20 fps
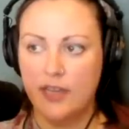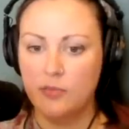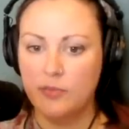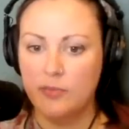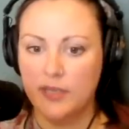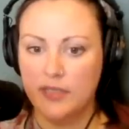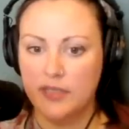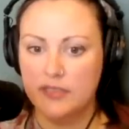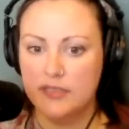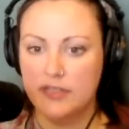
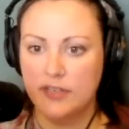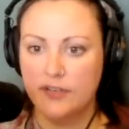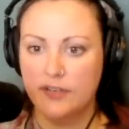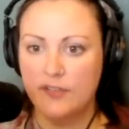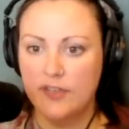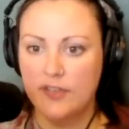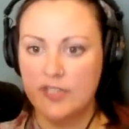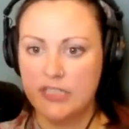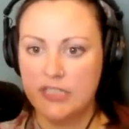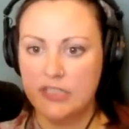ailments and
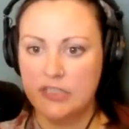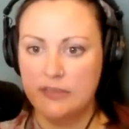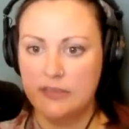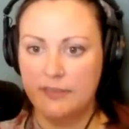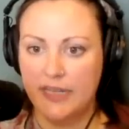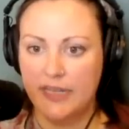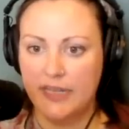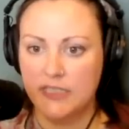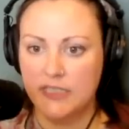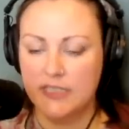your physical
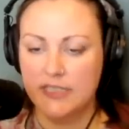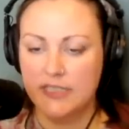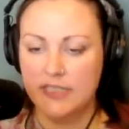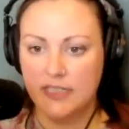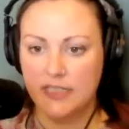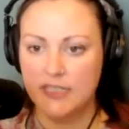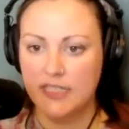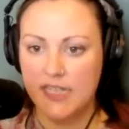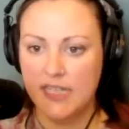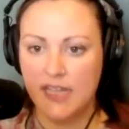
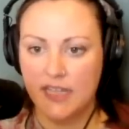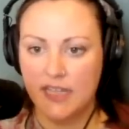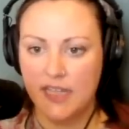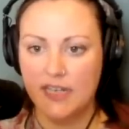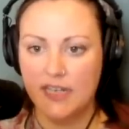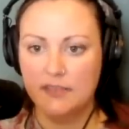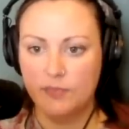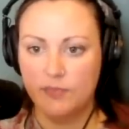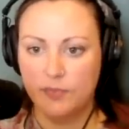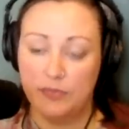imbalance, like, yeah,
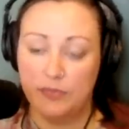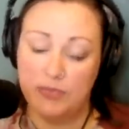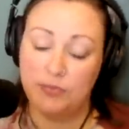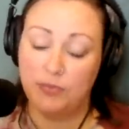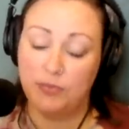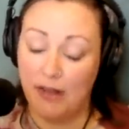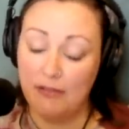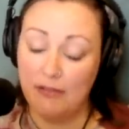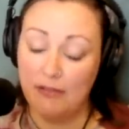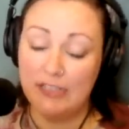that
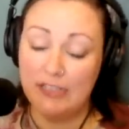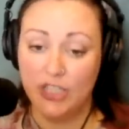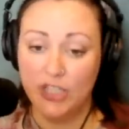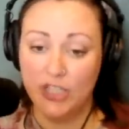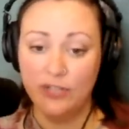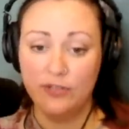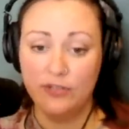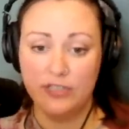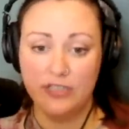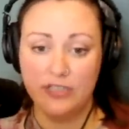is probably a
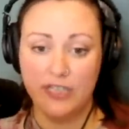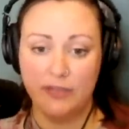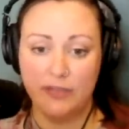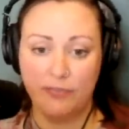huge